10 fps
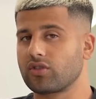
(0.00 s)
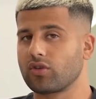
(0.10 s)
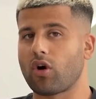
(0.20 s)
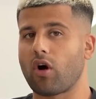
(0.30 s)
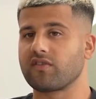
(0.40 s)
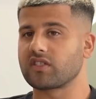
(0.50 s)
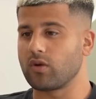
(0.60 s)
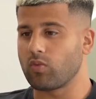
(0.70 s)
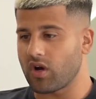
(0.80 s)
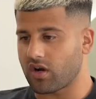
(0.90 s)
got to obviously
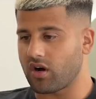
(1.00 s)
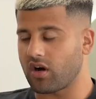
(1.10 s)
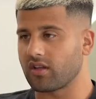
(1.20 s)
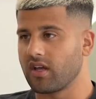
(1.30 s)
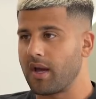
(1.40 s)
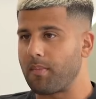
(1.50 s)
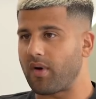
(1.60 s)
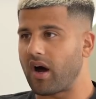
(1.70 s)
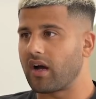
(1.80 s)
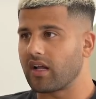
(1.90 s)
work hard,
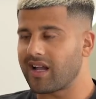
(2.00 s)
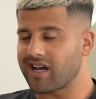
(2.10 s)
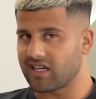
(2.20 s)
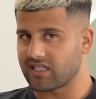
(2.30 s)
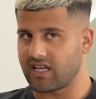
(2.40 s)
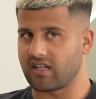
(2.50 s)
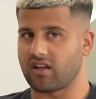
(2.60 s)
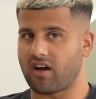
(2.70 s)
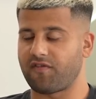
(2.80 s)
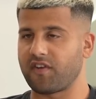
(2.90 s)
but like I said,
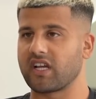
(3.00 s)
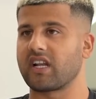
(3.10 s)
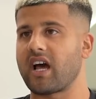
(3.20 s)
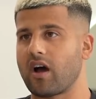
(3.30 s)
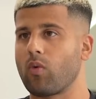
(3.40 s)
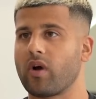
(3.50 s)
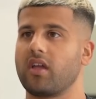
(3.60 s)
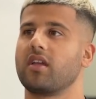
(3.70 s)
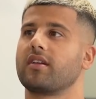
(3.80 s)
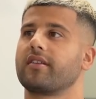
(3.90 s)
I figured out a
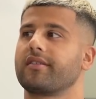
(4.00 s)
way